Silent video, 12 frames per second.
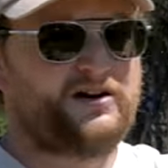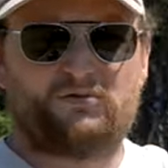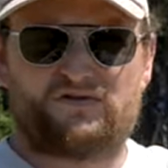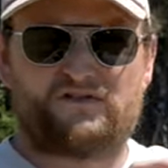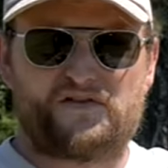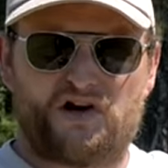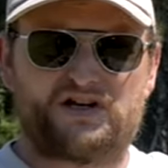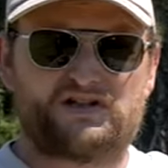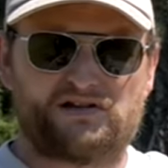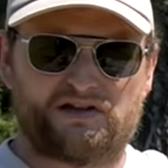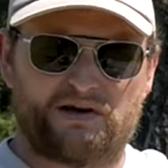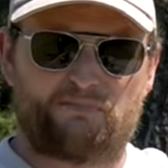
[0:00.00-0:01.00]
with a very
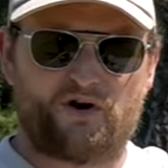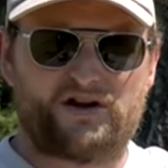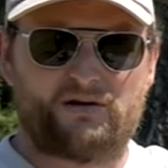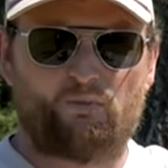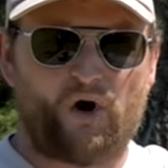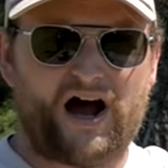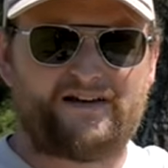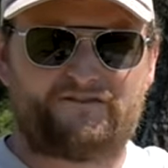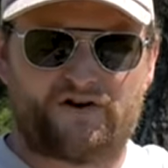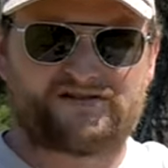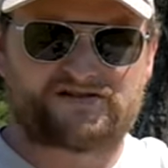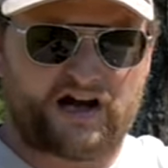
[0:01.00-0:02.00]
deliberate and wide
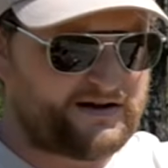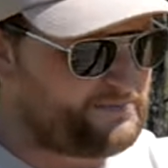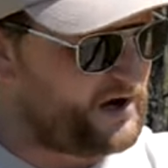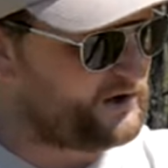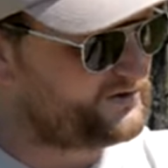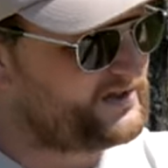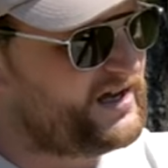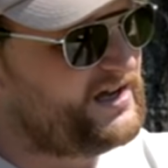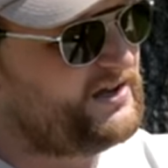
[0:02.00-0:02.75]
front sight post.